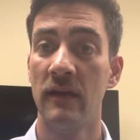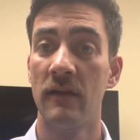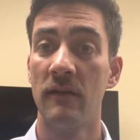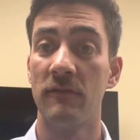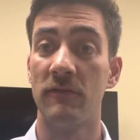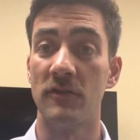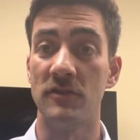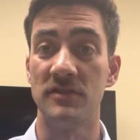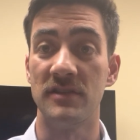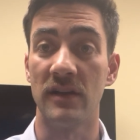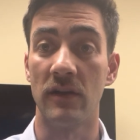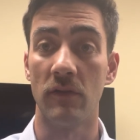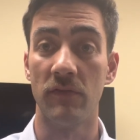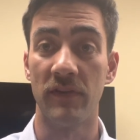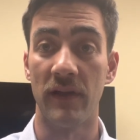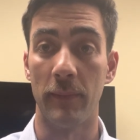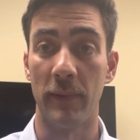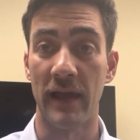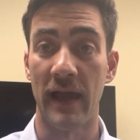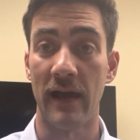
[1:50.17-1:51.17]
for
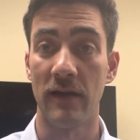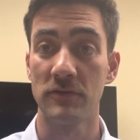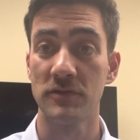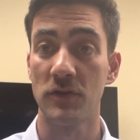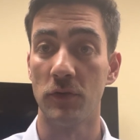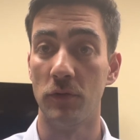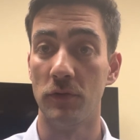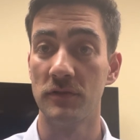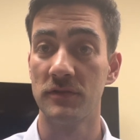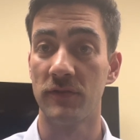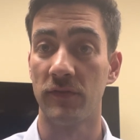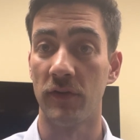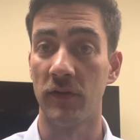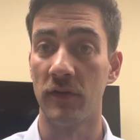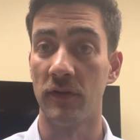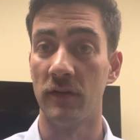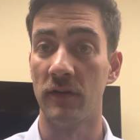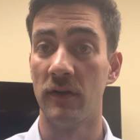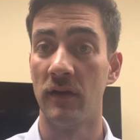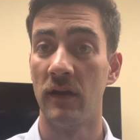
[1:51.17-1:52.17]
single-family households,
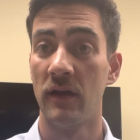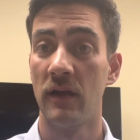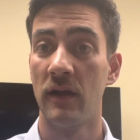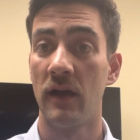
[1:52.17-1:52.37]
for